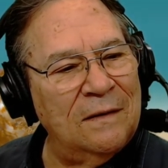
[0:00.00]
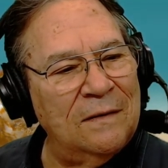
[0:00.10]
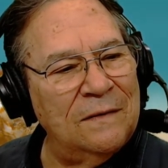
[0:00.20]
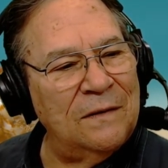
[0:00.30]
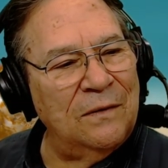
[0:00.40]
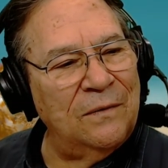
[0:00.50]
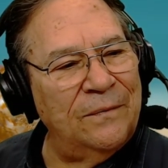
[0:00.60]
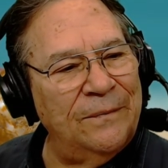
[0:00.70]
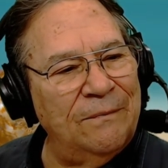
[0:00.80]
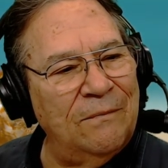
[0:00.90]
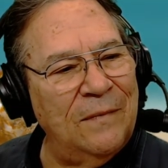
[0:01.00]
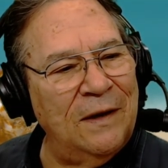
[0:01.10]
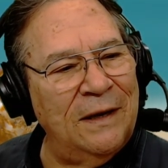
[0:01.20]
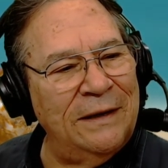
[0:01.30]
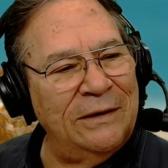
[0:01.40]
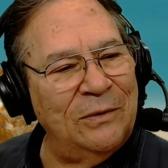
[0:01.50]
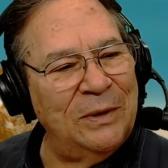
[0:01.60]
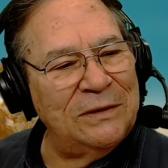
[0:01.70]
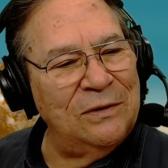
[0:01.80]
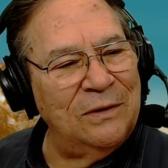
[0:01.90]
So, I don't know
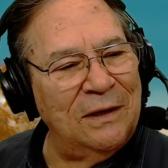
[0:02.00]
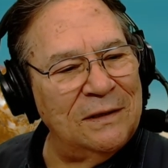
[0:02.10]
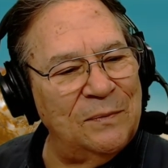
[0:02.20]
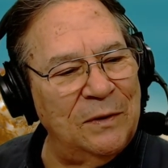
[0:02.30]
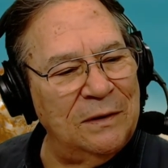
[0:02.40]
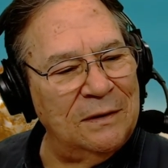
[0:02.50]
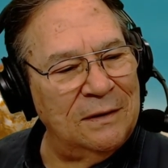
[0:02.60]
about you guys, but